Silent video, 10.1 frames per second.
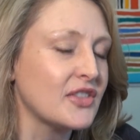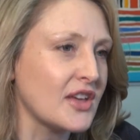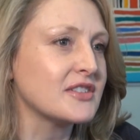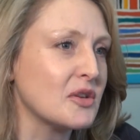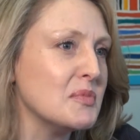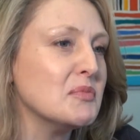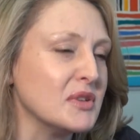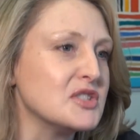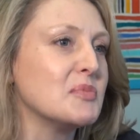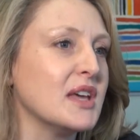that
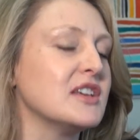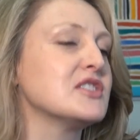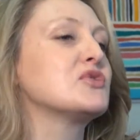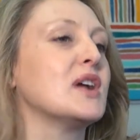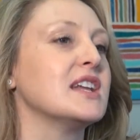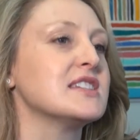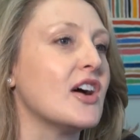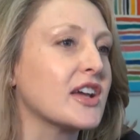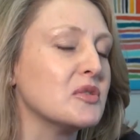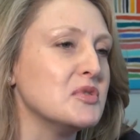commitment to being Australia's
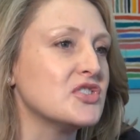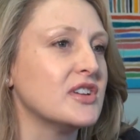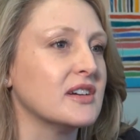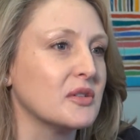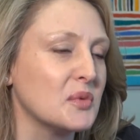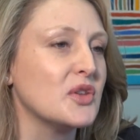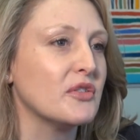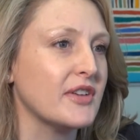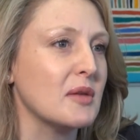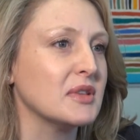High Commissioner with your
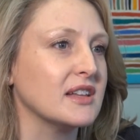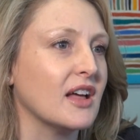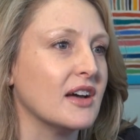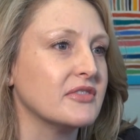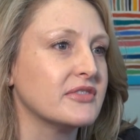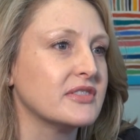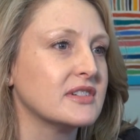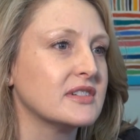family life?